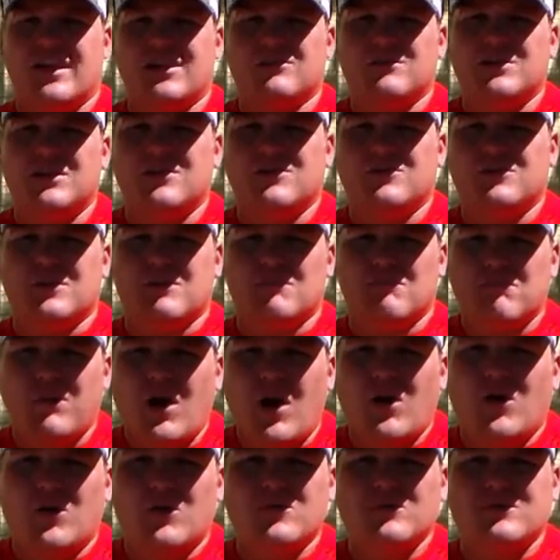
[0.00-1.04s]
like we do in a
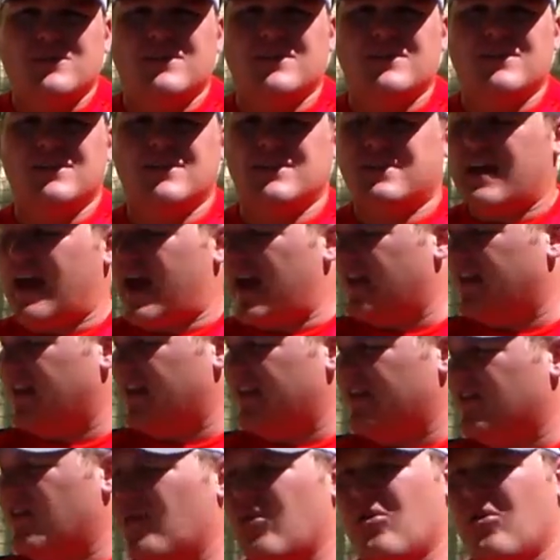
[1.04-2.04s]
boat, and need a